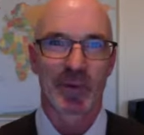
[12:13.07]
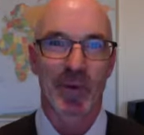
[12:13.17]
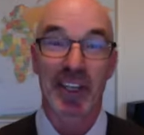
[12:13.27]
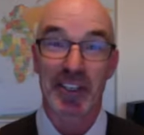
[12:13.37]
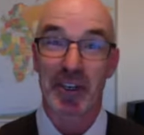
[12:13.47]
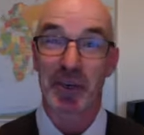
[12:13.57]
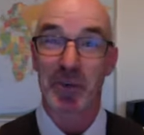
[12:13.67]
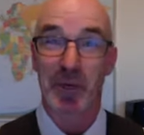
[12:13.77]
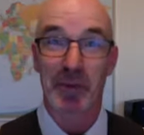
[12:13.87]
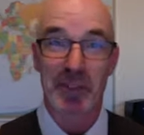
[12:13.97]
when I started
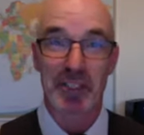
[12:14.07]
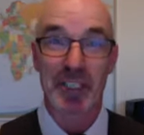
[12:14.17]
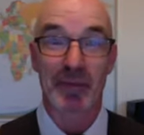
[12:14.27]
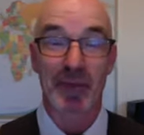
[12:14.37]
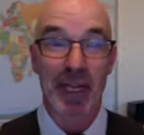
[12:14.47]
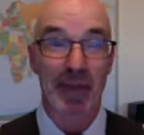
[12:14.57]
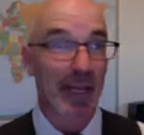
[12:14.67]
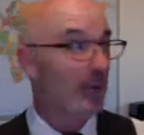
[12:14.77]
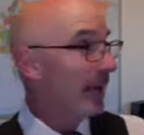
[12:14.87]
working with Steve and, and,